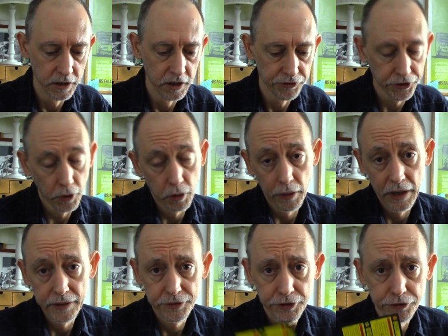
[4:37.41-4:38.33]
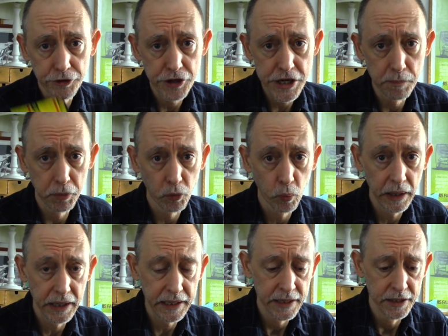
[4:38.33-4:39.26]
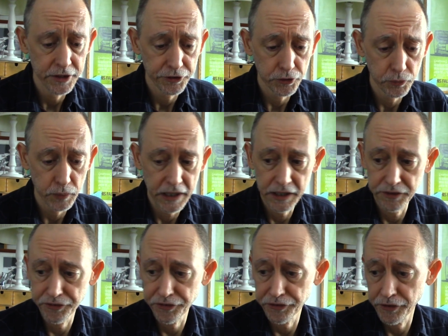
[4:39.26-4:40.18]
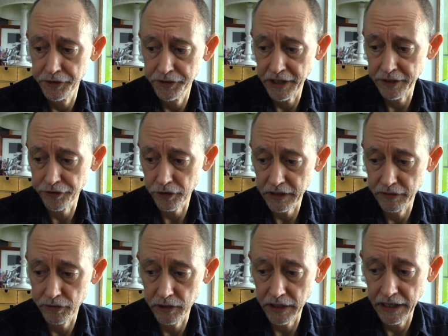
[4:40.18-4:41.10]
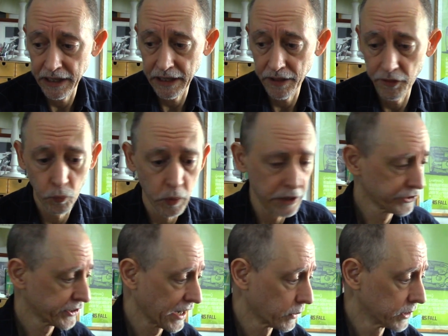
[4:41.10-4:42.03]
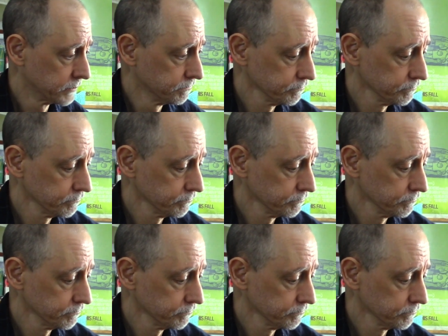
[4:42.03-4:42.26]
So, all right, it's just a cheaper way to raise the danger level at the Watchtower.